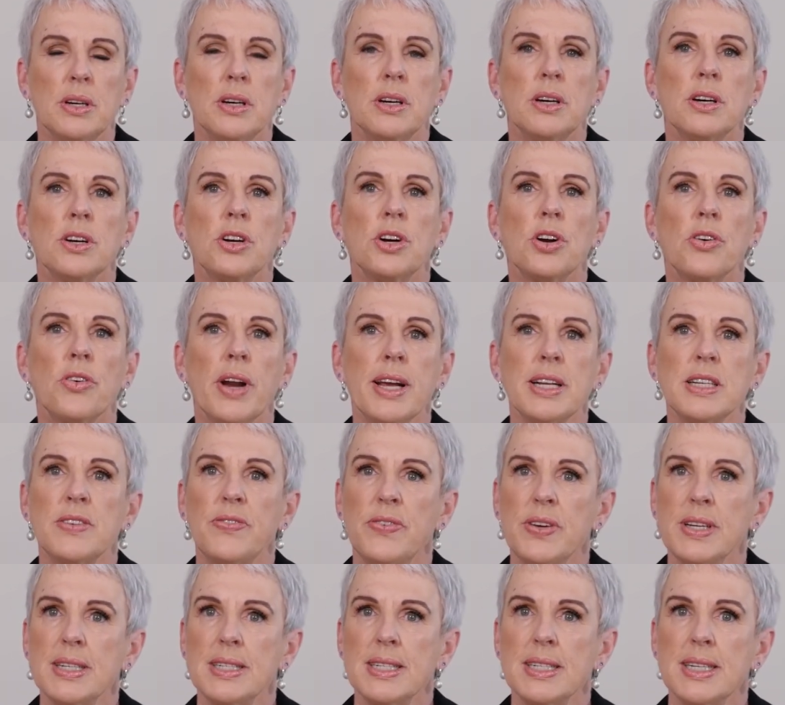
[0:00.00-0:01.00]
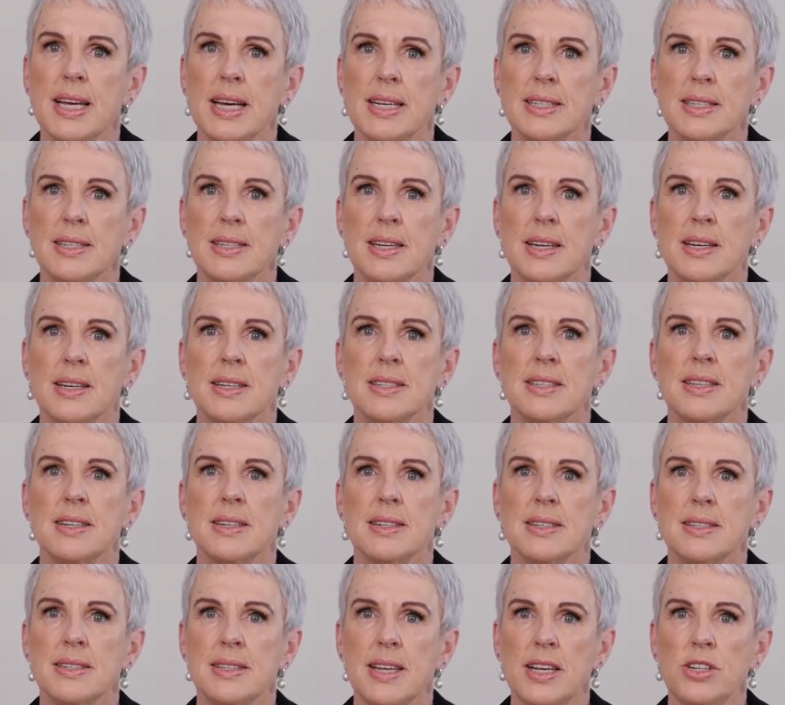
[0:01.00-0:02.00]
Correct fit testing is an
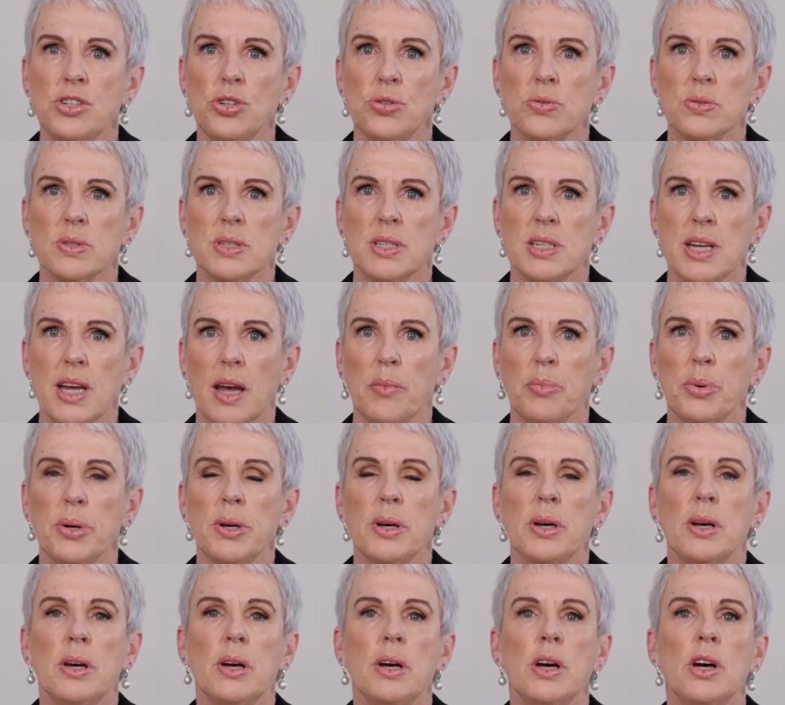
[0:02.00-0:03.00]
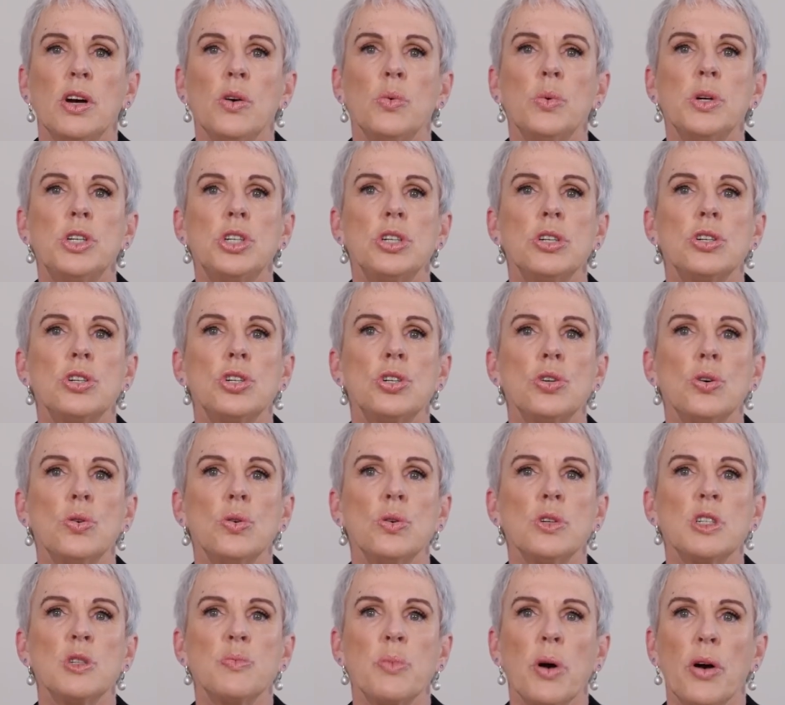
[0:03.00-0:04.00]
essential step which
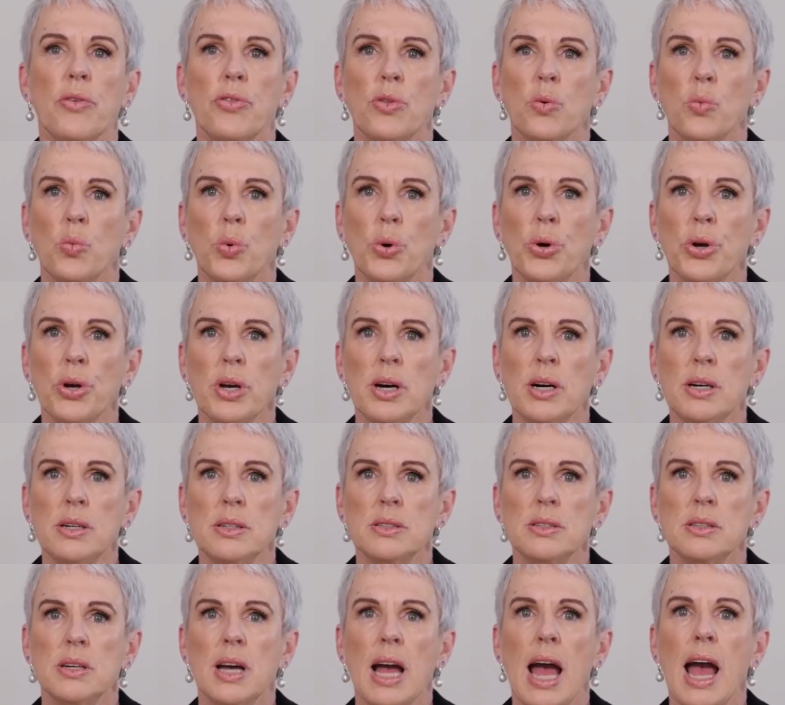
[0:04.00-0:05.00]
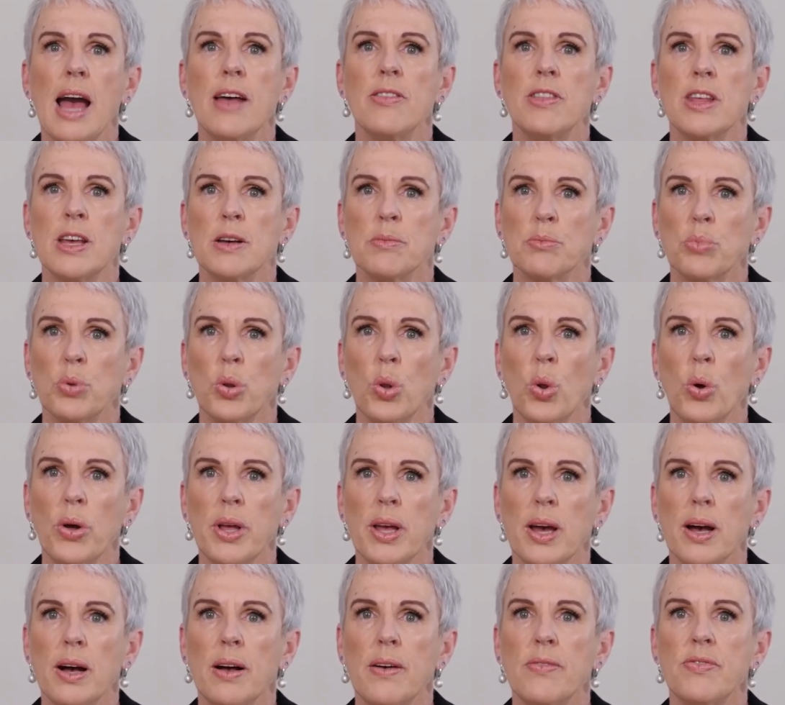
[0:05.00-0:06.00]
assures both the worker and the
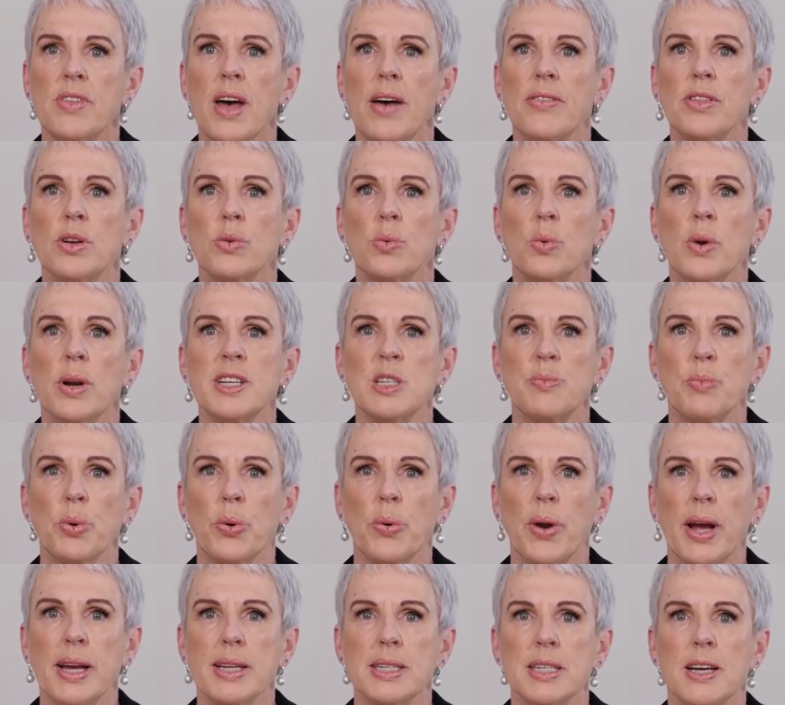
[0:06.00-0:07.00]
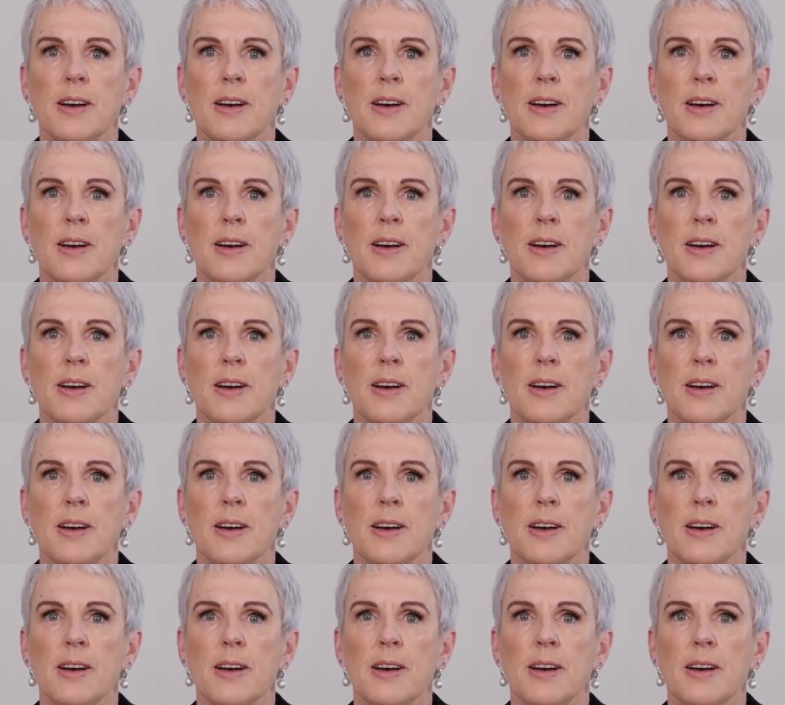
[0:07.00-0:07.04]
employer that the respirator